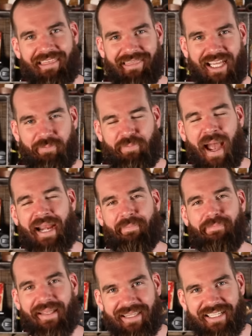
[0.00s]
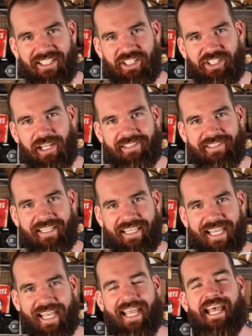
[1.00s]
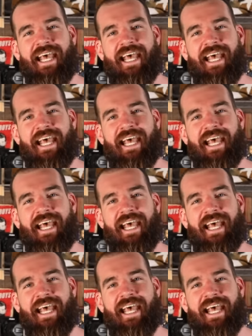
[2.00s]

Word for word: athlete paid millions of dollars a year.